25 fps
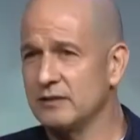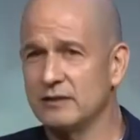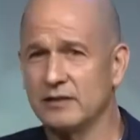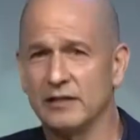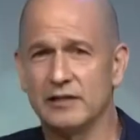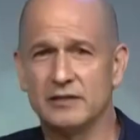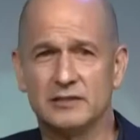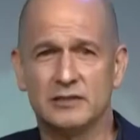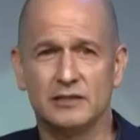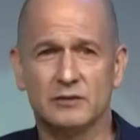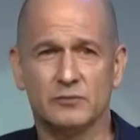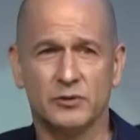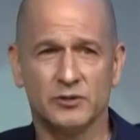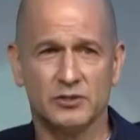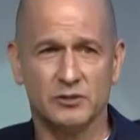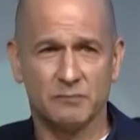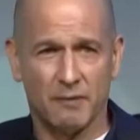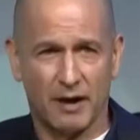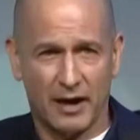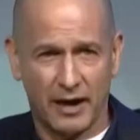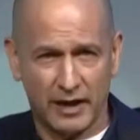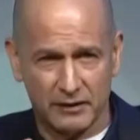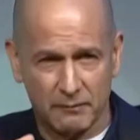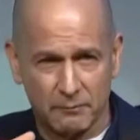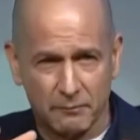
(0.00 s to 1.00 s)
Lindsey, would you
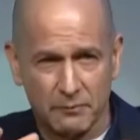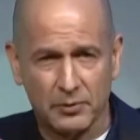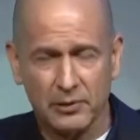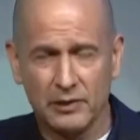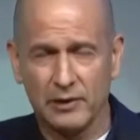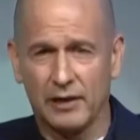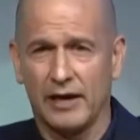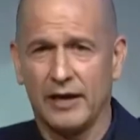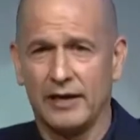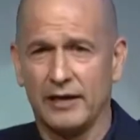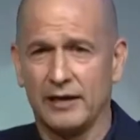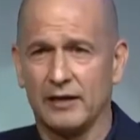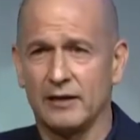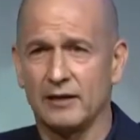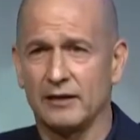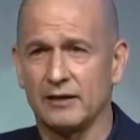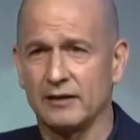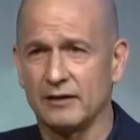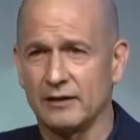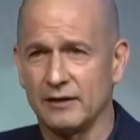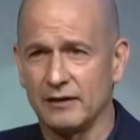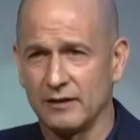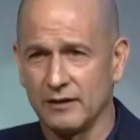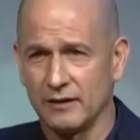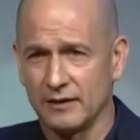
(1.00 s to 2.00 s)
mind playing?
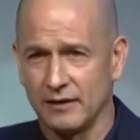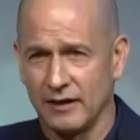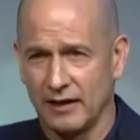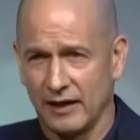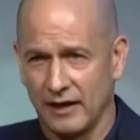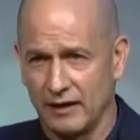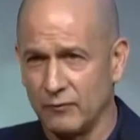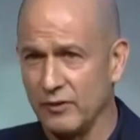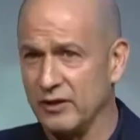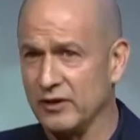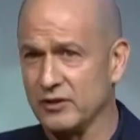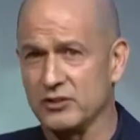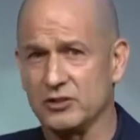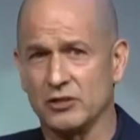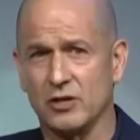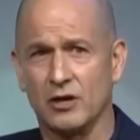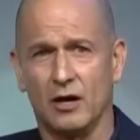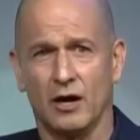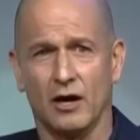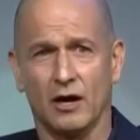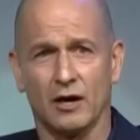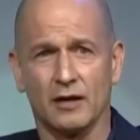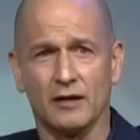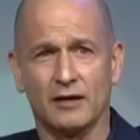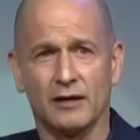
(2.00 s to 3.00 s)
And I had written a
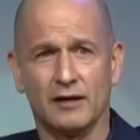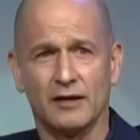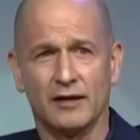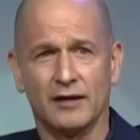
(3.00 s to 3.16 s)
song.